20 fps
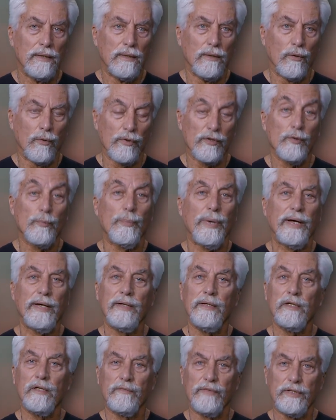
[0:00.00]
or the
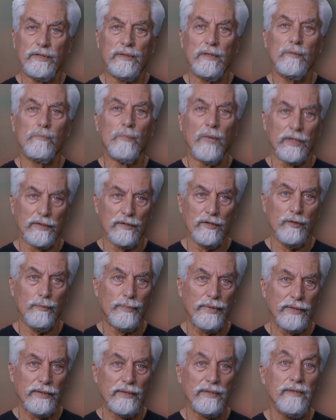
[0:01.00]
pain of a young
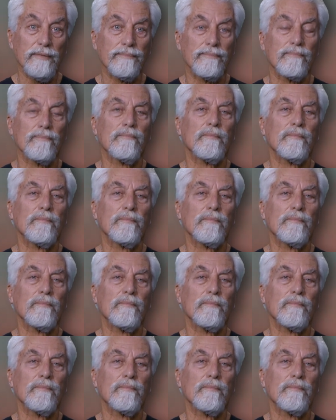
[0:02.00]
mother-to-be